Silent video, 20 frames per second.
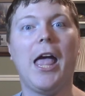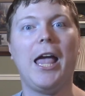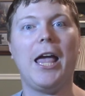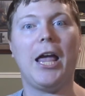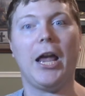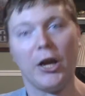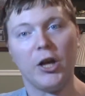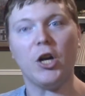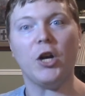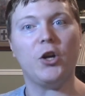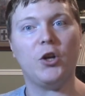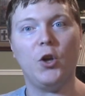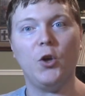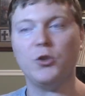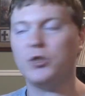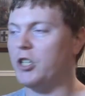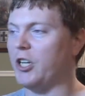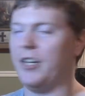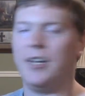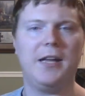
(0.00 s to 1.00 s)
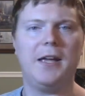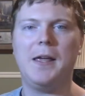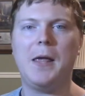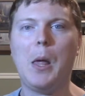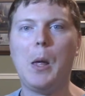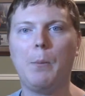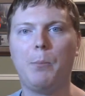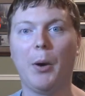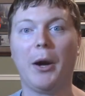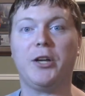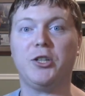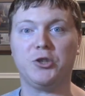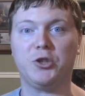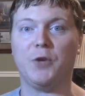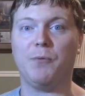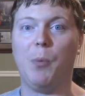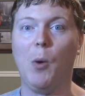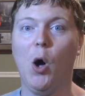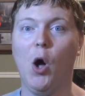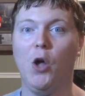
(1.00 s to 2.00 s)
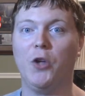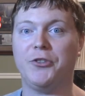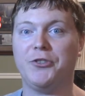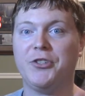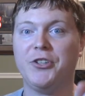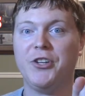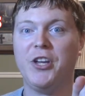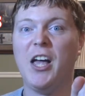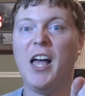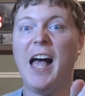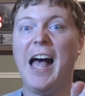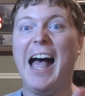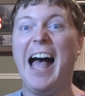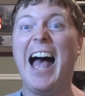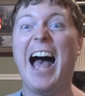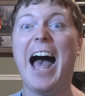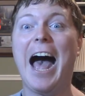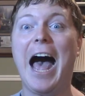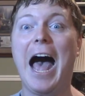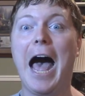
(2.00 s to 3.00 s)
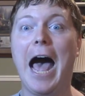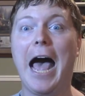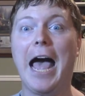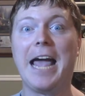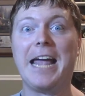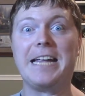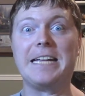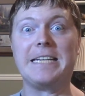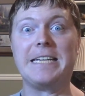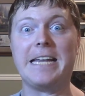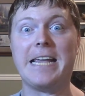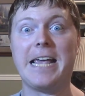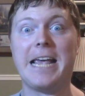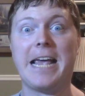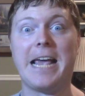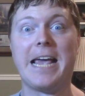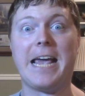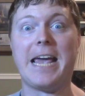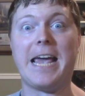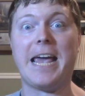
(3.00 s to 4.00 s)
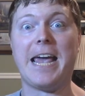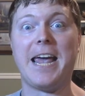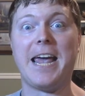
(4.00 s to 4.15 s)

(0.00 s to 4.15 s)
In conclusion, Breakers of Balls. I need